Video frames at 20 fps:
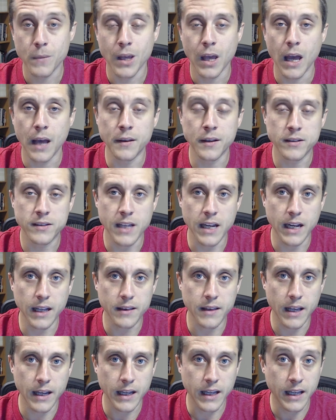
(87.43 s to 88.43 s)
And the second
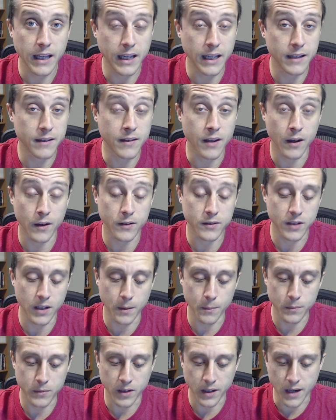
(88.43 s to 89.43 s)
thing he tells
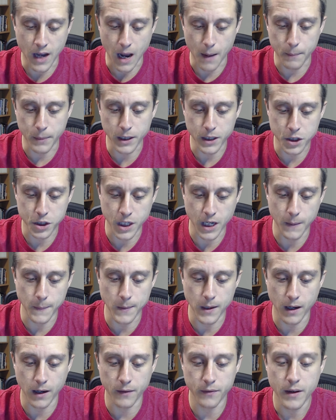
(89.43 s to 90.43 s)
him to not be ashamed
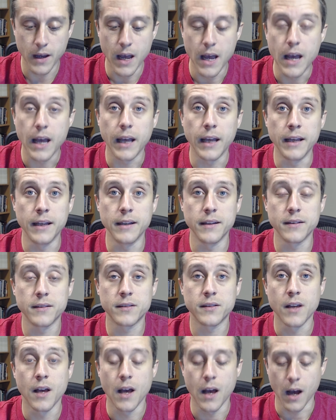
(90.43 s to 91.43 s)
of is
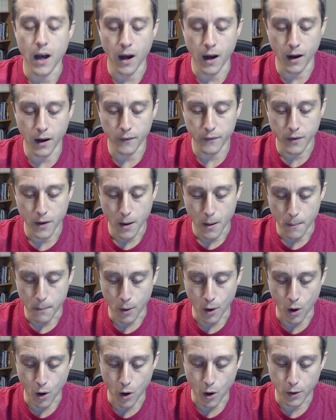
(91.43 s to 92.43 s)
of
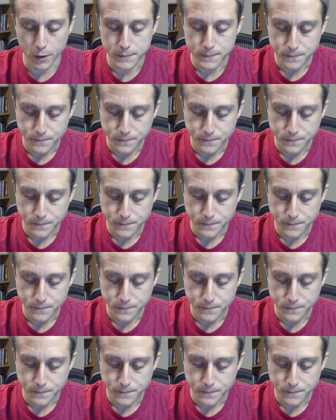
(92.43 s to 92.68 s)
Paul.